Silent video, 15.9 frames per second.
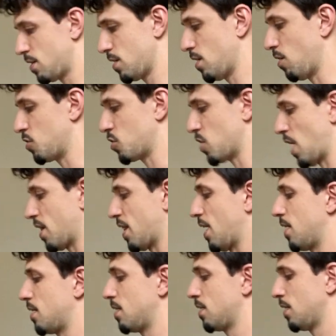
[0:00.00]
Don't try
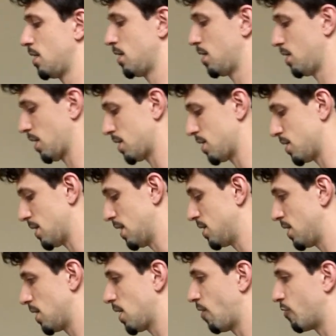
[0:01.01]
that unless it's
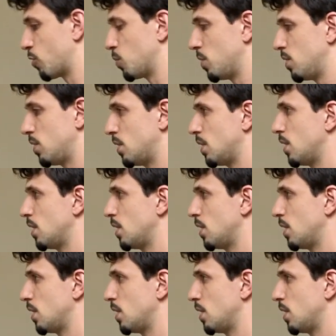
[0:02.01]
easy and comfortable.